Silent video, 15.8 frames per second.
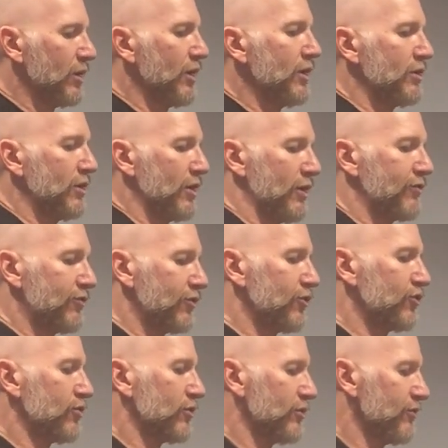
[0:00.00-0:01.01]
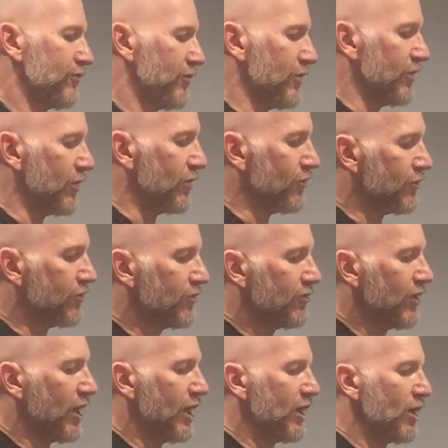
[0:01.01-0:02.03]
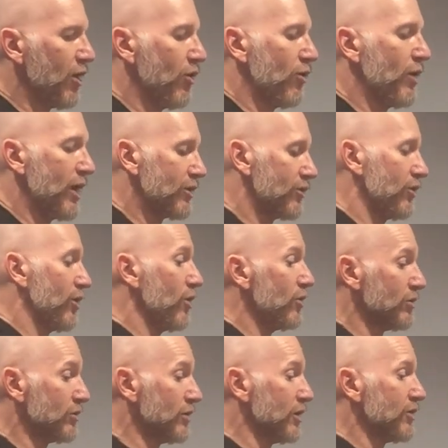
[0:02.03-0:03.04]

and not for short videos. Say, oh, I don't know,